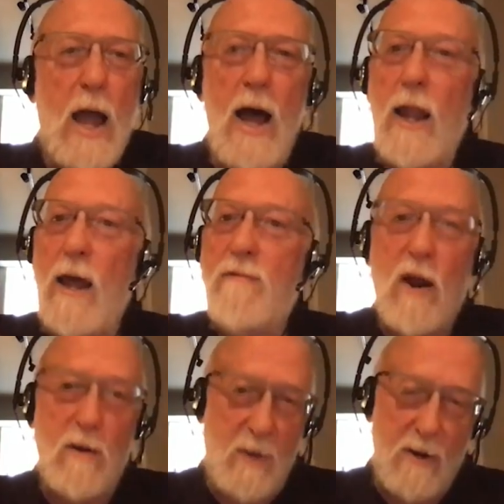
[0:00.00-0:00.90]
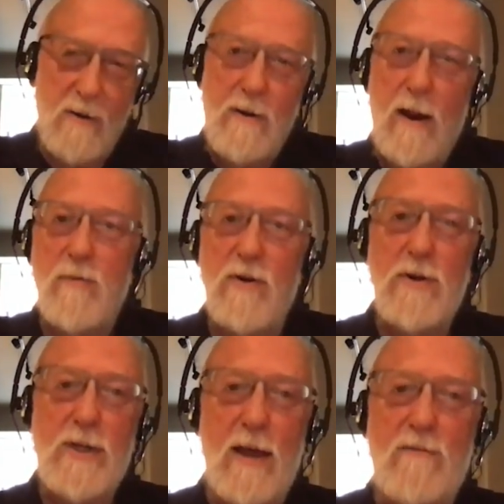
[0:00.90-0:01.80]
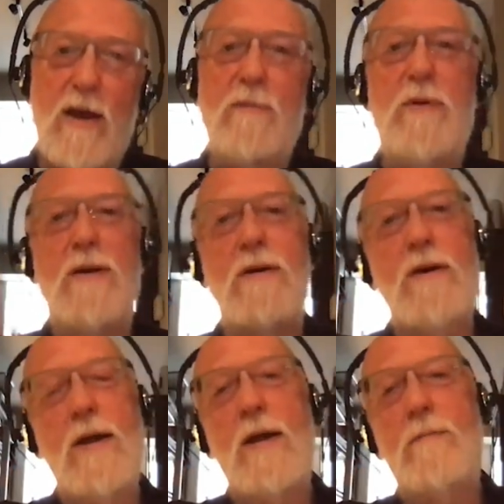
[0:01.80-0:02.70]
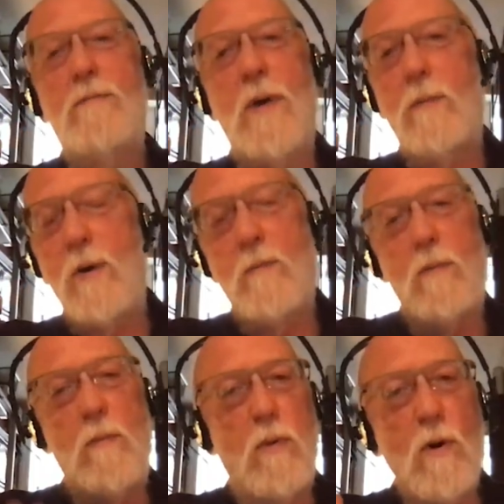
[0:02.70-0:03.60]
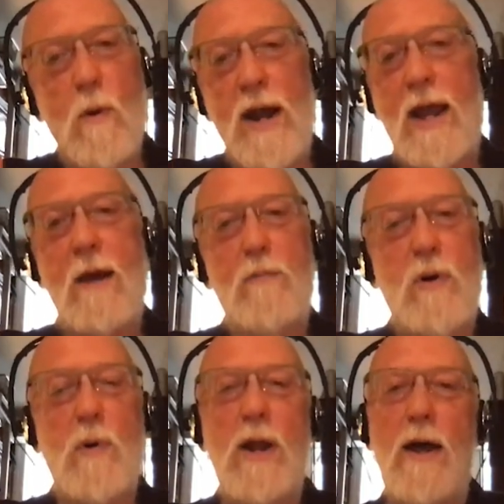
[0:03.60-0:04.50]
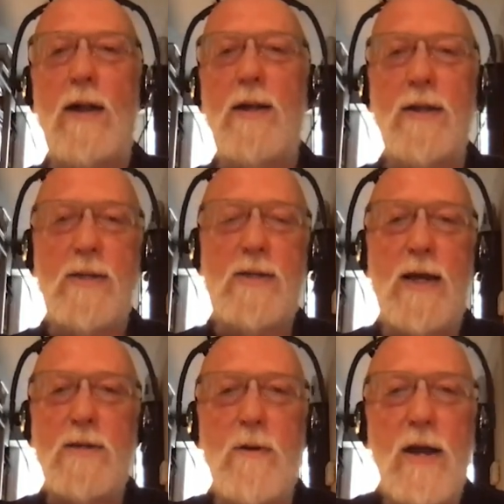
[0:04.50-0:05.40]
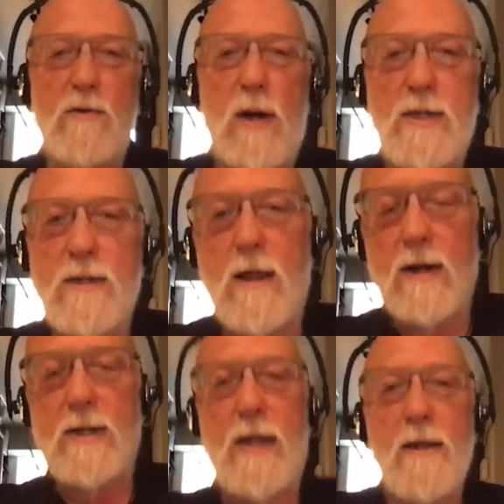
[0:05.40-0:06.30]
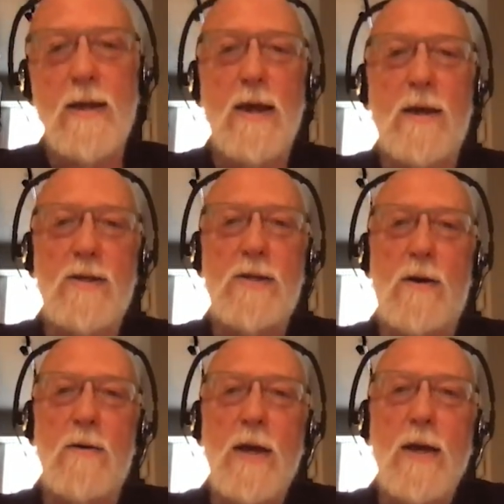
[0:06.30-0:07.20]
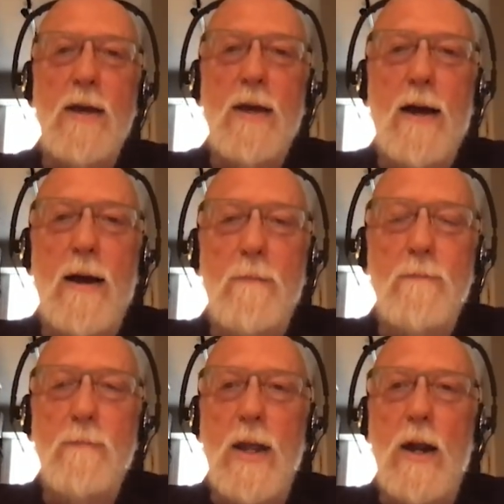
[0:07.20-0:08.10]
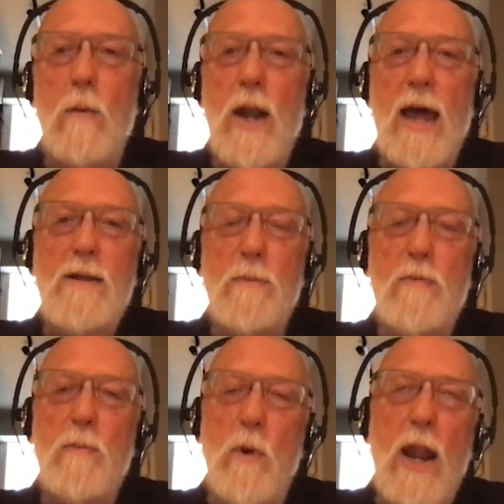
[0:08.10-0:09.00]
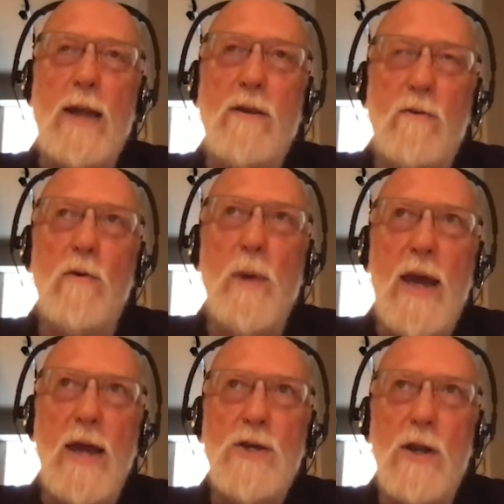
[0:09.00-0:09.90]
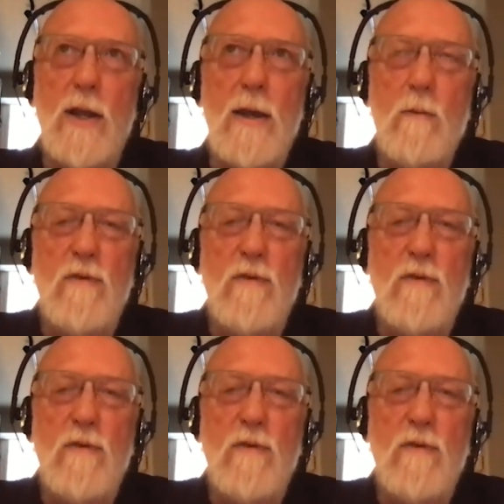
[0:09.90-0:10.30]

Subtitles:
I love dark beer. Our brewers love dark beer, but we brew one and put one on, and it stays around twice as long as anything else. So, we like to do them occasionally.